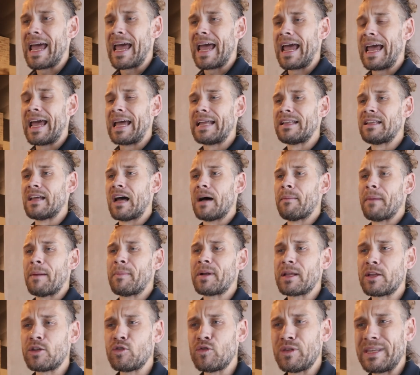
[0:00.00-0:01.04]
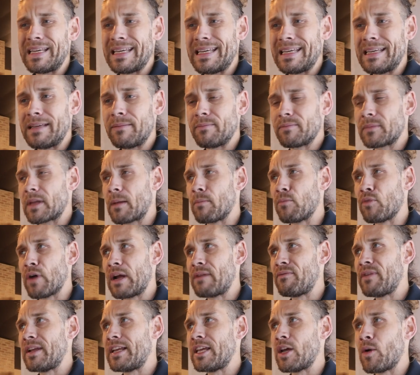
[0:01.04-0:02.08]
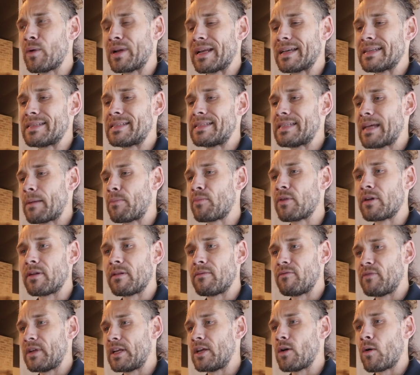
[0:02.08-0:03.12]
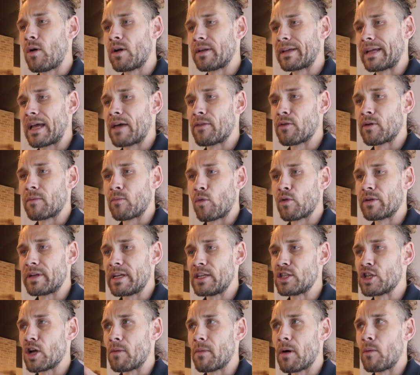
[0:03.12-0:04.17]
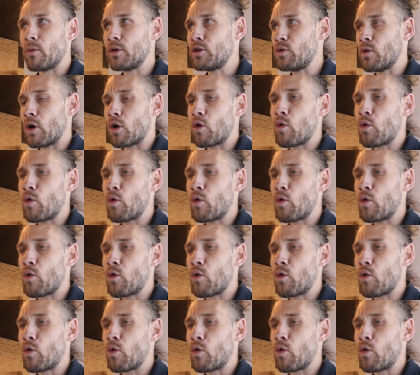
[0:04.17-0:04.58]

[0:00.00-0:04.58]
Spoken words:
And I'm gonna do the bread video in a separate video altogether in more detail, but we'll do a